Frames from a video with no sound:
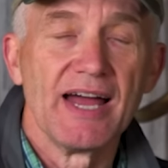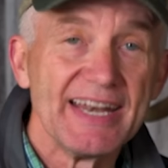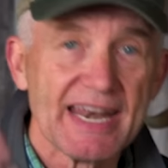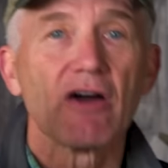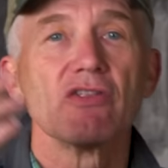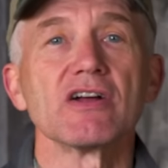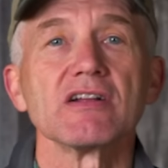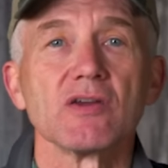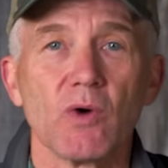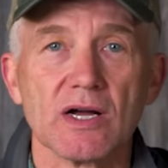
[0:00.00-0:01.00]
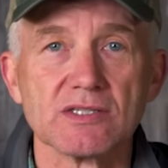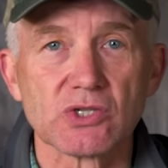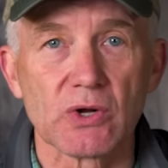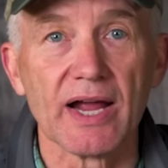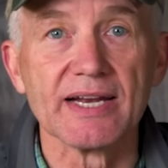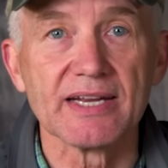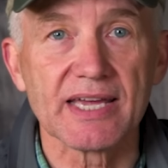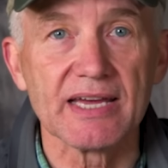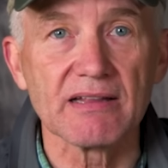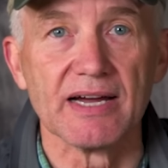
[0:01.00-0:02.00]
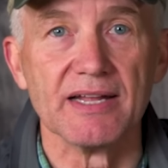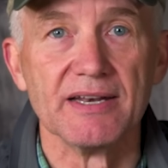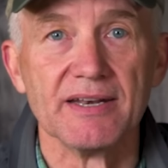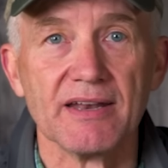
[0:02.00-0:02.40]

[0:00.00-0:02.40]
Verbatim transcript: And now they're the ones trying to kill it,